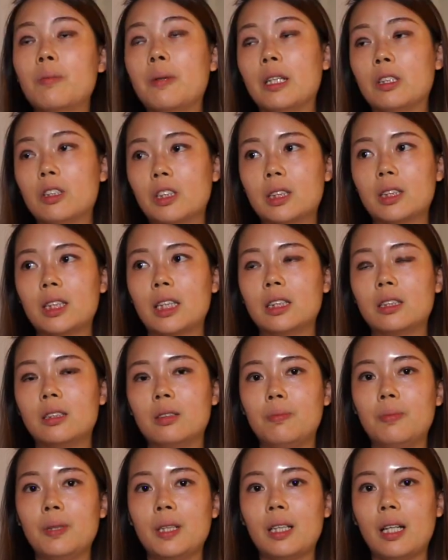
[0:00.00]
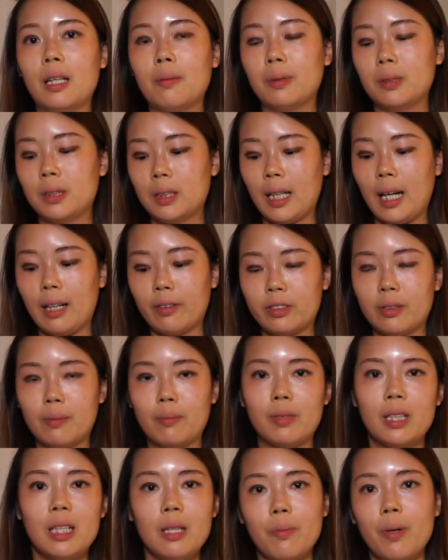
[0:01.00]
be interesting to be able to have some
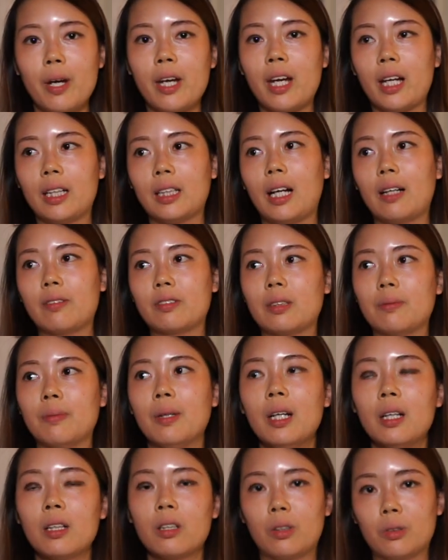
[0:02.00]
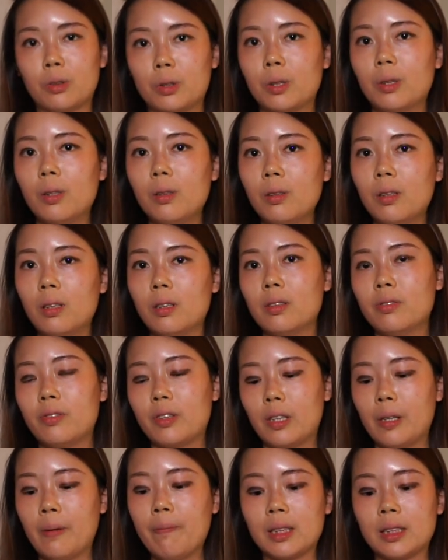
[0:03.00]
leeway and have some control
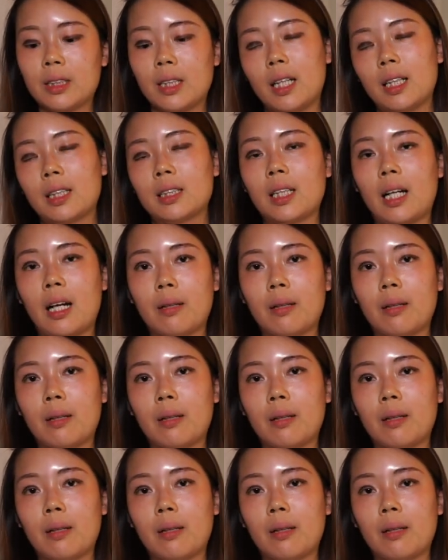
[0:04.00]
over the settings that